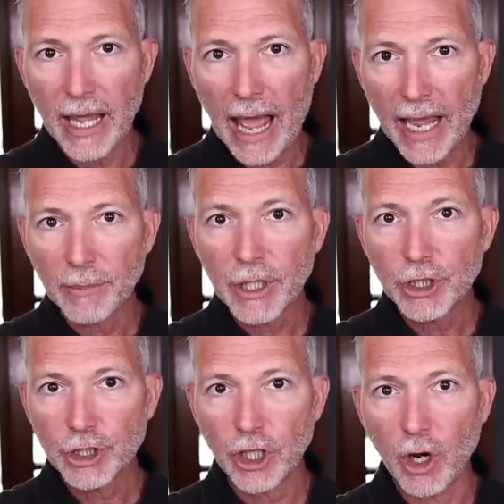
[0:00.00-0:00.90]
I'm going to
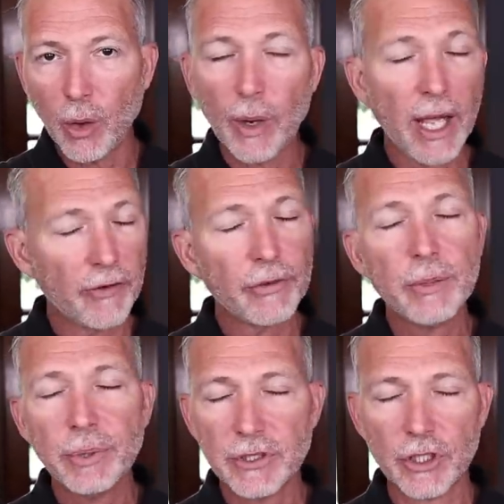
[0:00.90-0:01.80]
show every
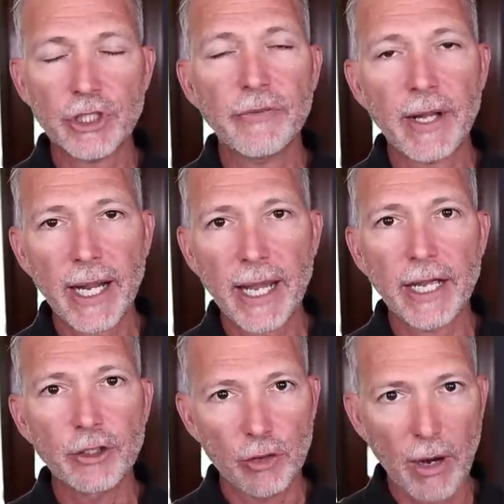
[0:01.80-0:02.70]
position that I
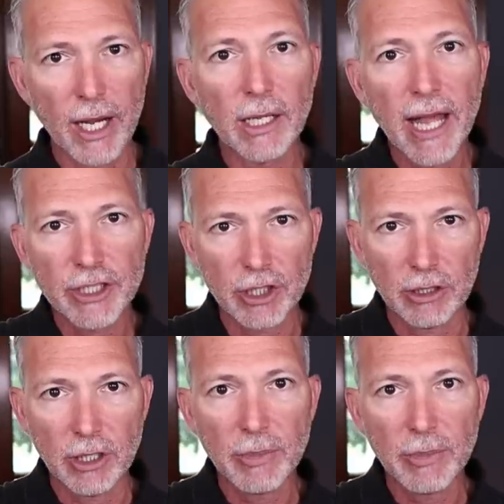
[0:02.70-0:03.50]
had chronologically,